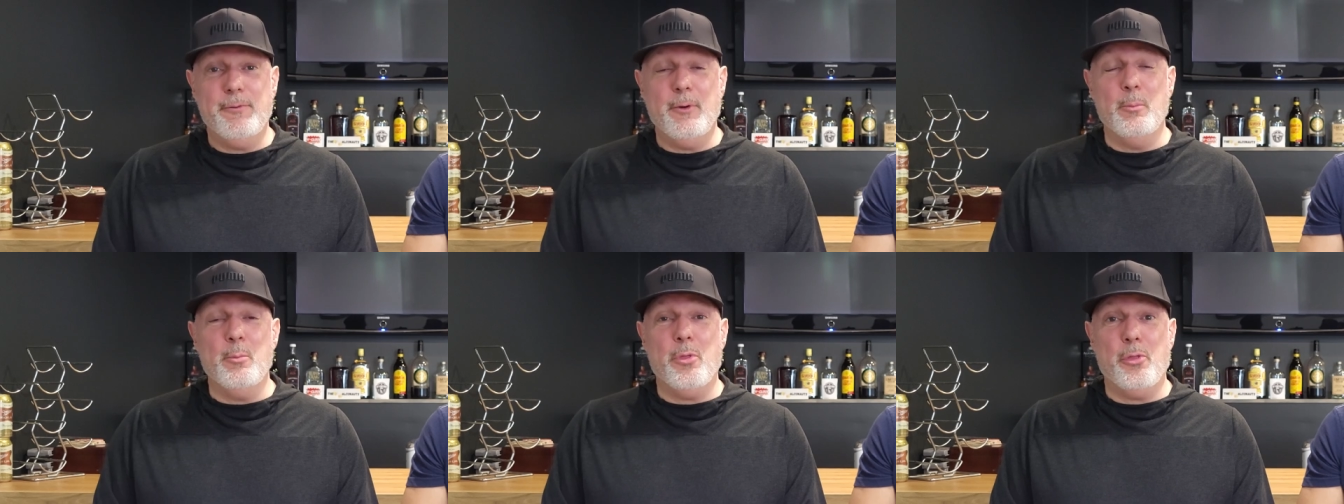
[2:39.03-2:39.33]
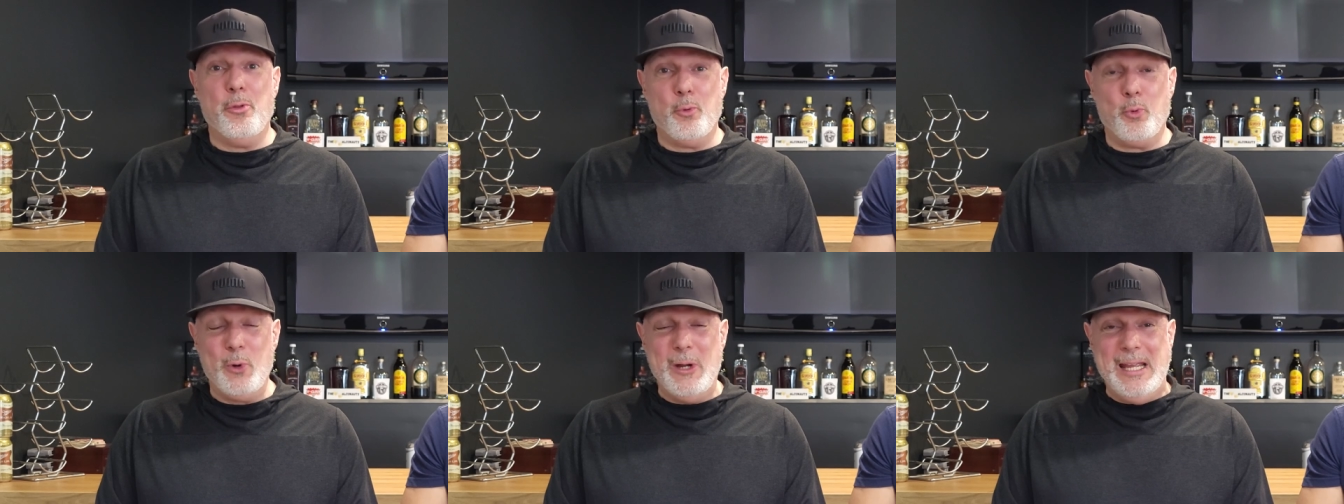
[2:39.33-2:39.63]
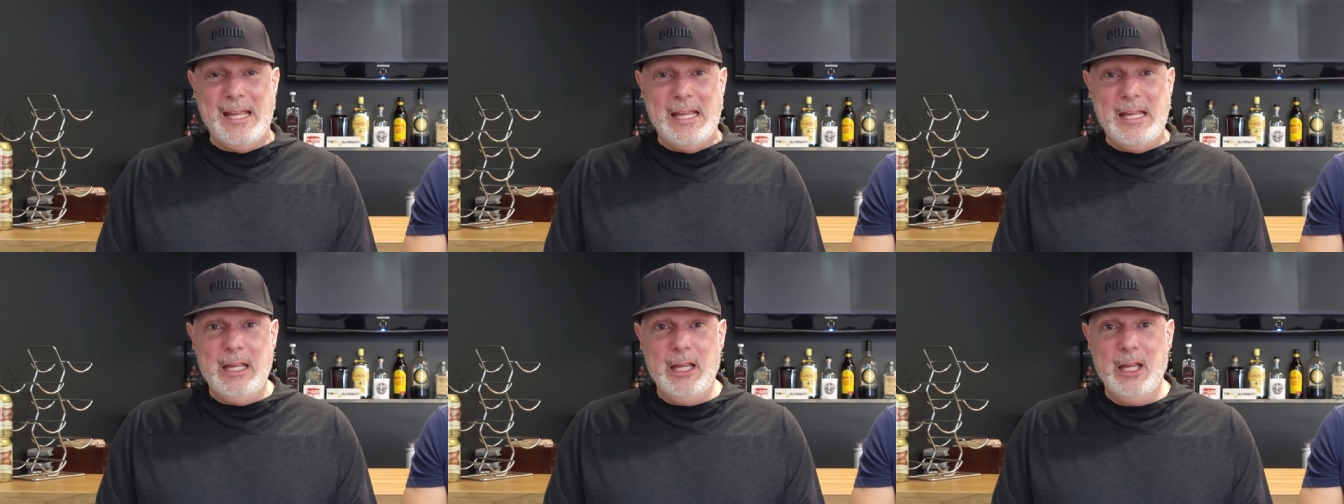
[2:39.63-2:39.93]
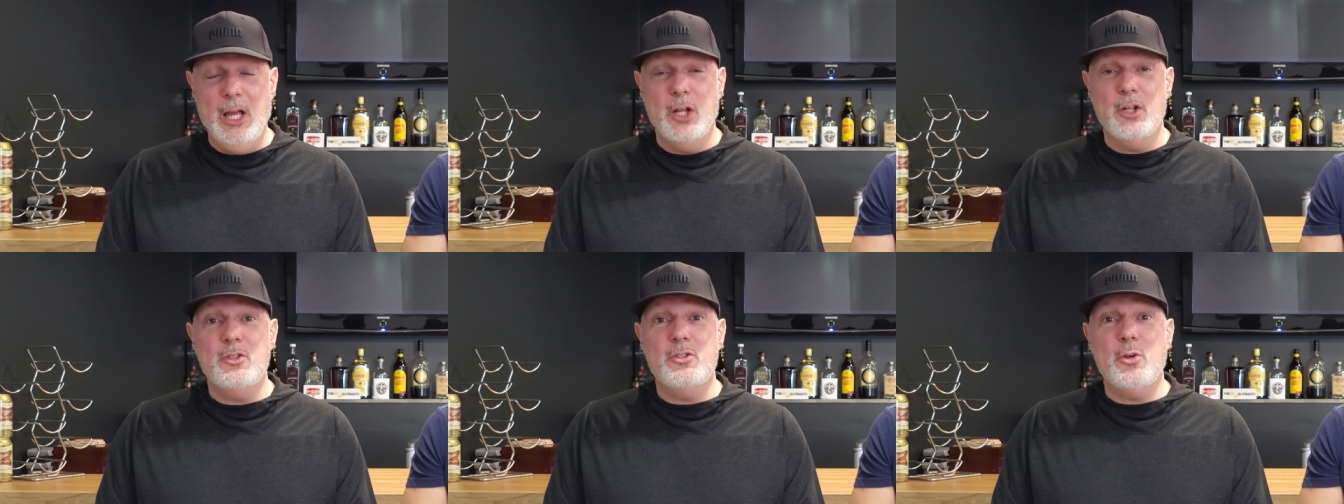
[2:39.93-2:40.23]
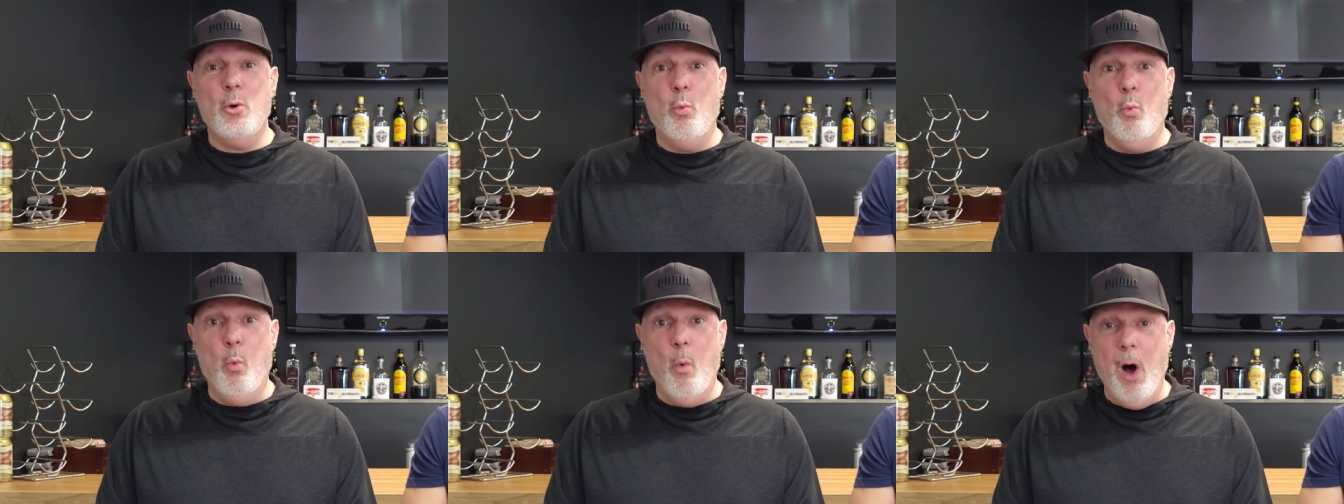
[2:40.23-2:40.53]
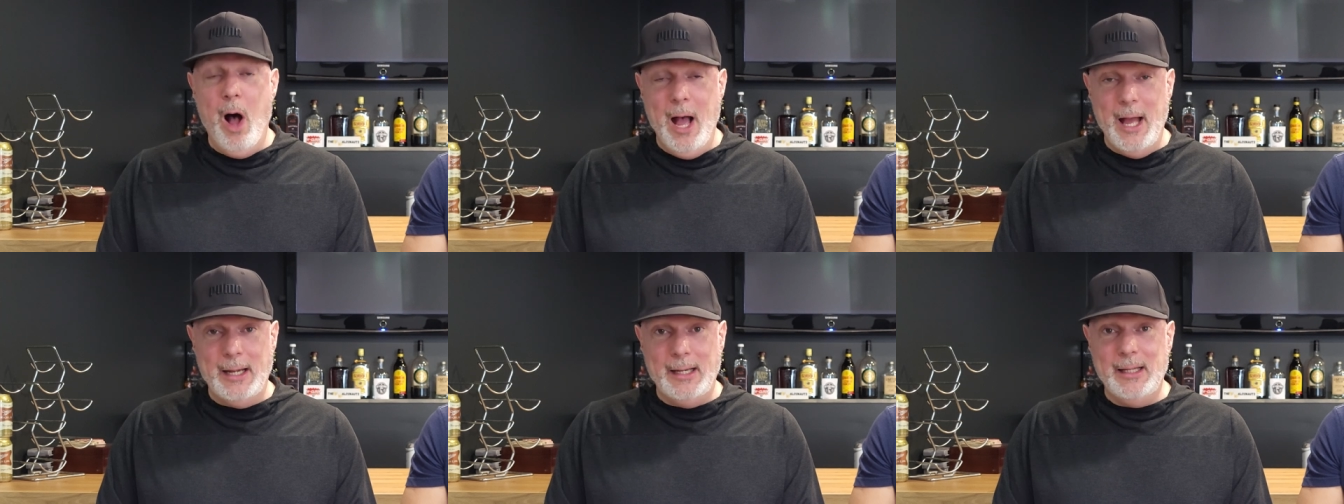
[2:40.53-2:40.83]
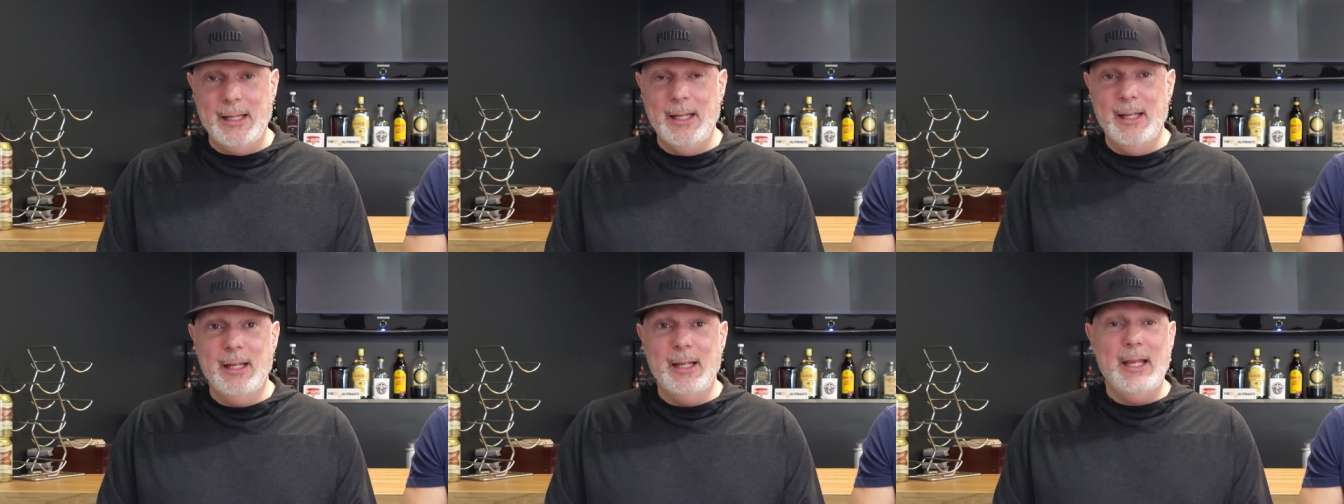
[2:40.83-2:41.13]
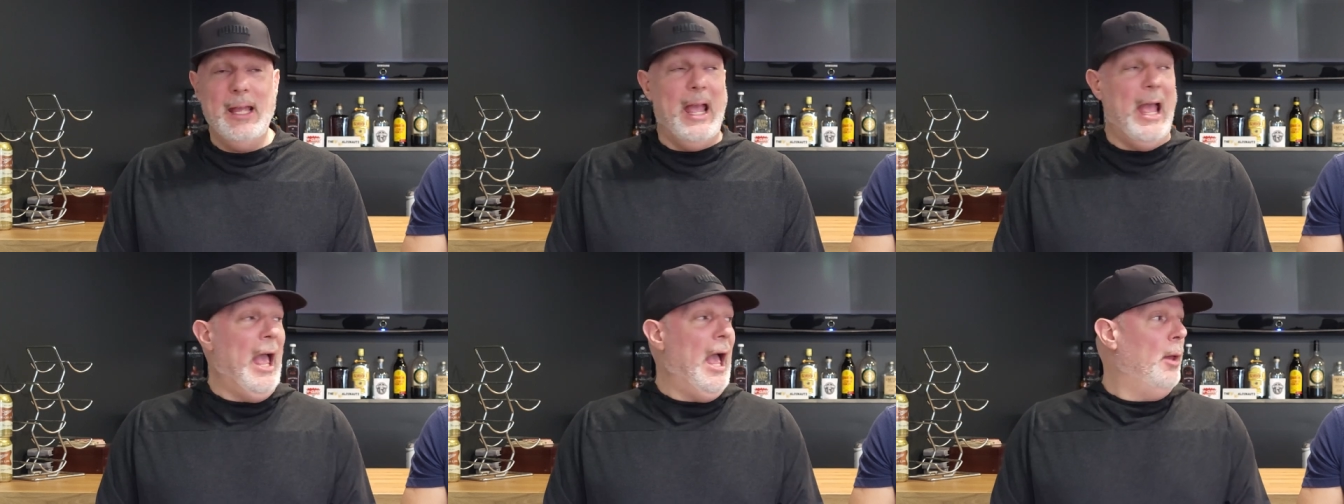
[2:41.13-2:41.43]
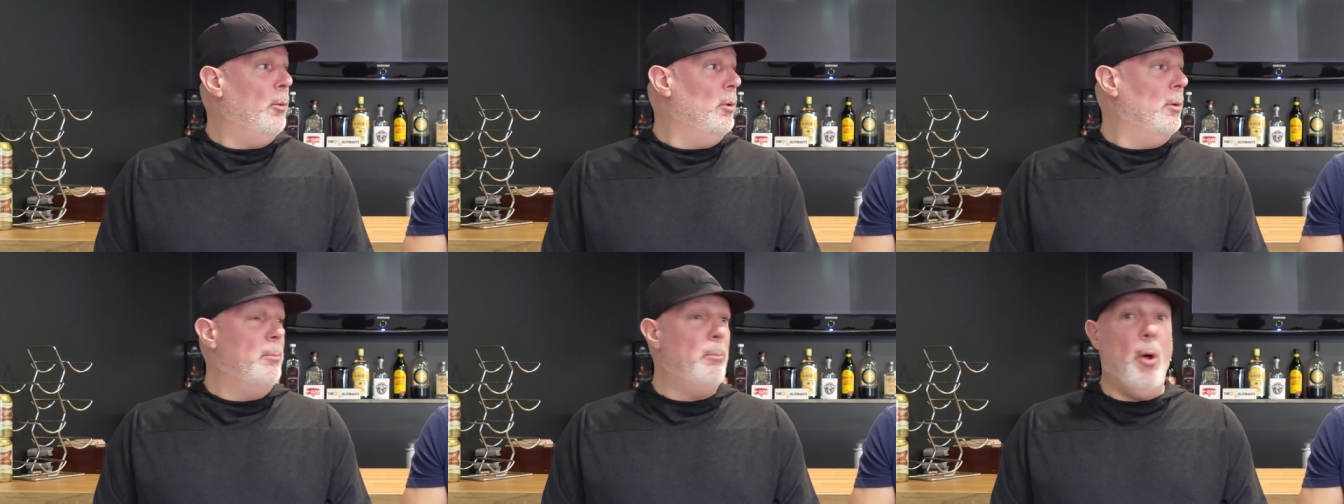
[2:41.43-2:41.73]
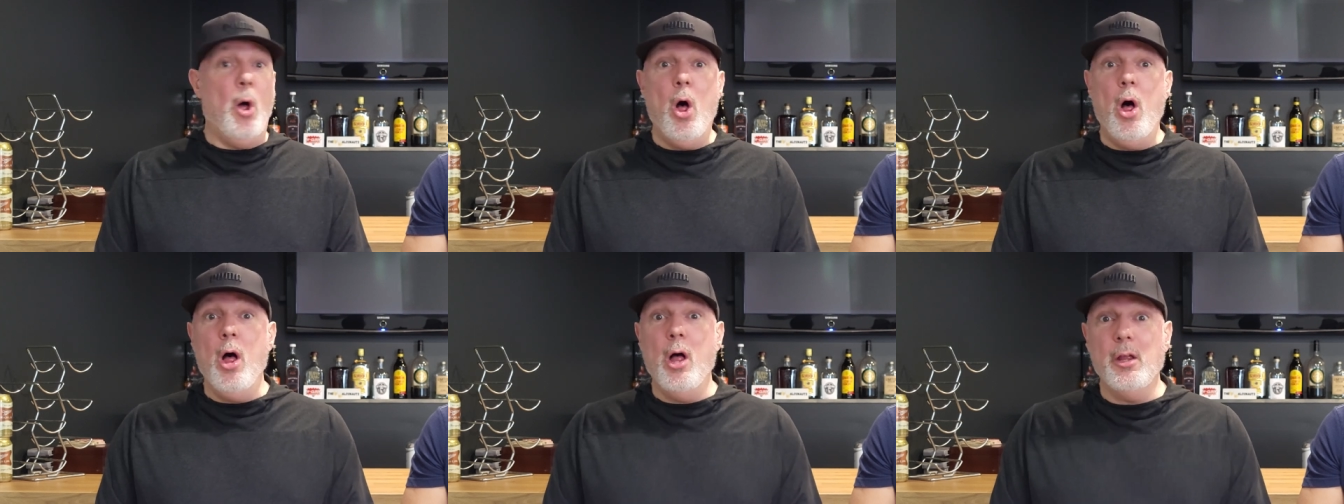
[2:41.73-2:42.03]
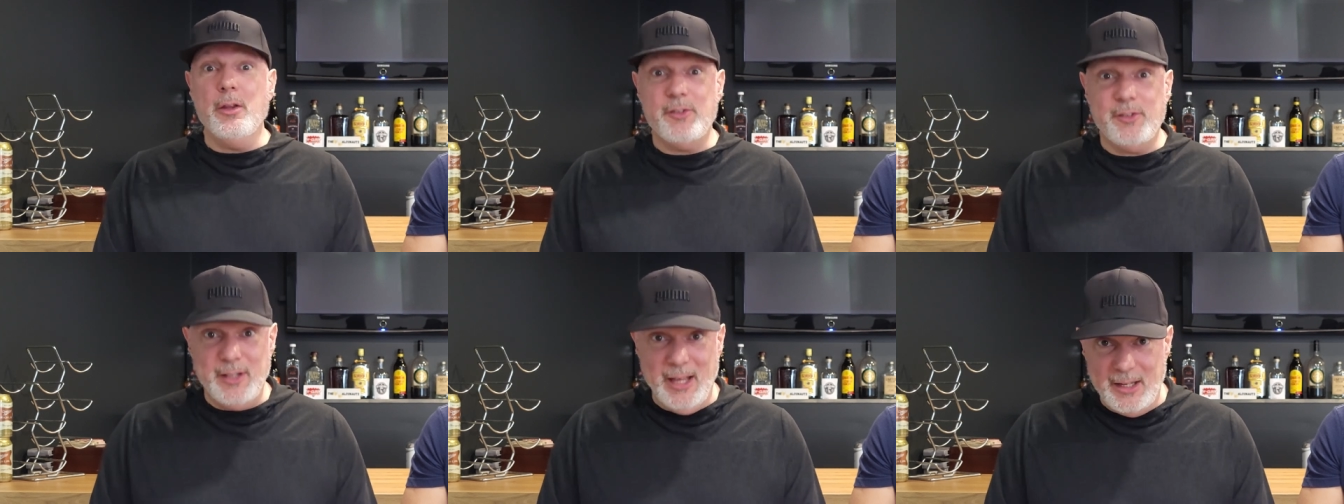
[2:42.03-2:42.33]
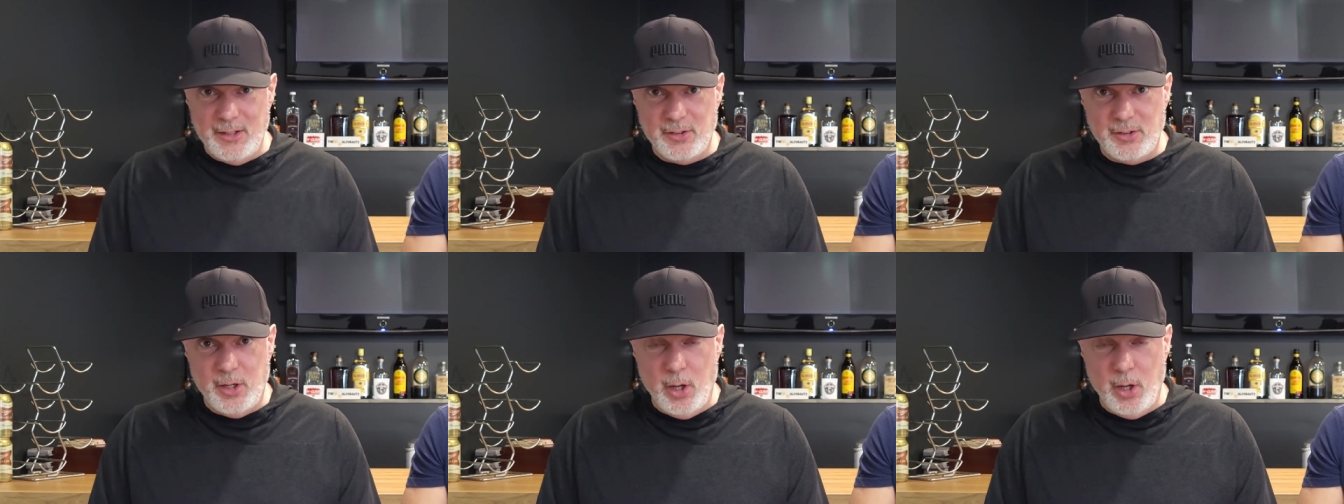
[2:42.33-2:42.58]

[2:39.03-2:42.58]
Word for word: from three to one. And when Paul says